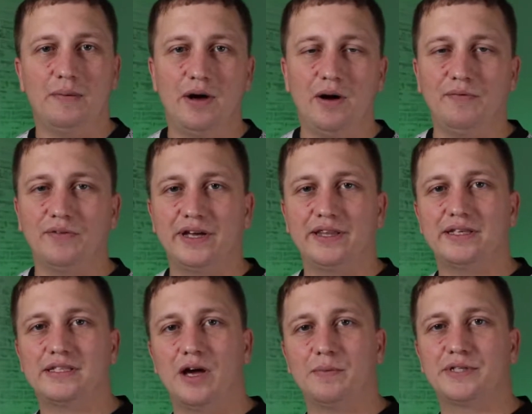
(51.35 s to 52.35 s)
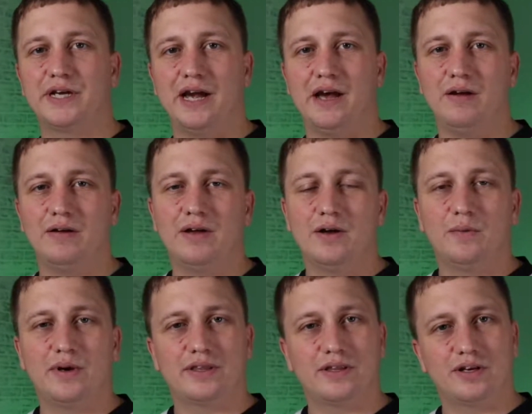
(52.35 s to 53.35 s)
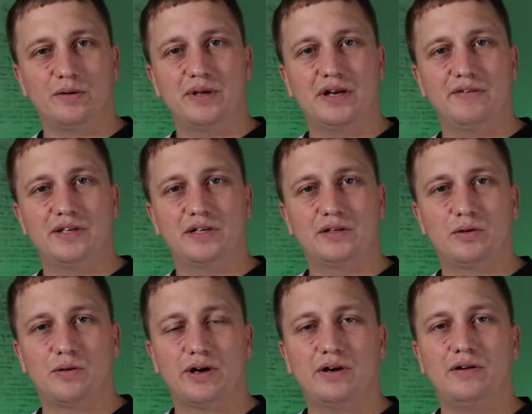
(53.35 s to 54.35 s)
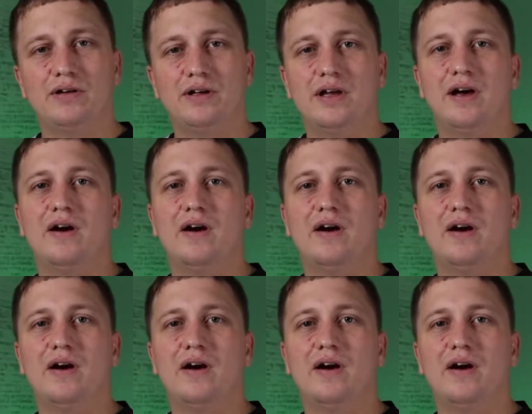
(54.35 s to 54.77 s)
hopefully this helps you out with a little bit of a tutorial